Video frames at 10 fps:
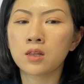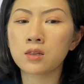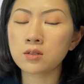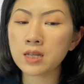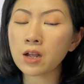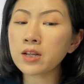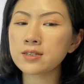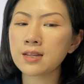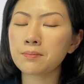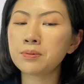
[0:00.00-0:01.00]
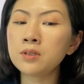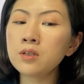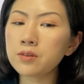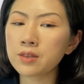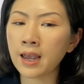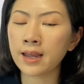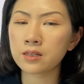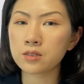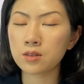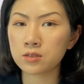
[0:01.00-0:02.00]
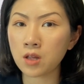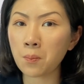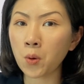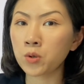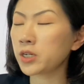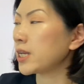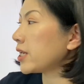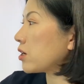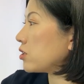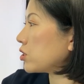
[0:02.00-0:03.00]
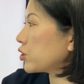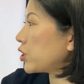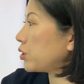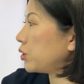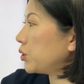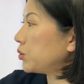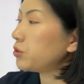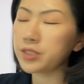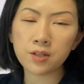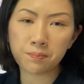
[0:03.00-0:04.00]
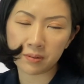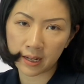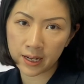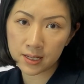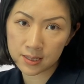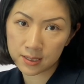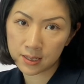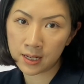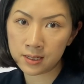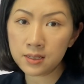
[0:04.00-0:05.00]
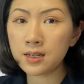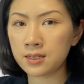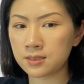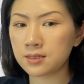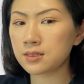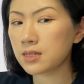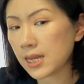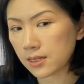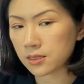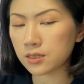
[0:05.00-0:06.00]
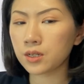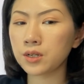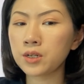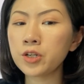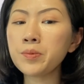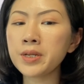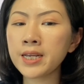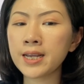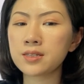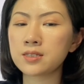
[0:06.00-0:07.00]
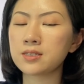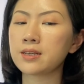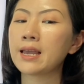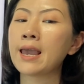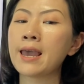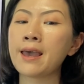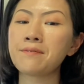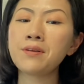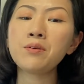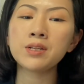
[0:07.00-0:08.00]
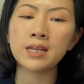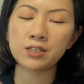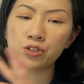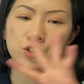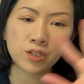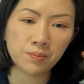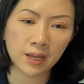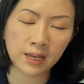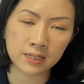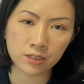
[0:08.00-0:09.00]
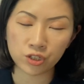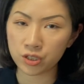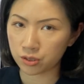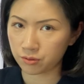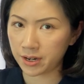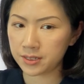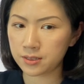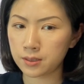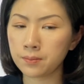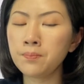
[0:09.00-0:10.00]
The second example that the subordinating conjunction who is applied in is this: who mediates every relationship is Jesus Christ.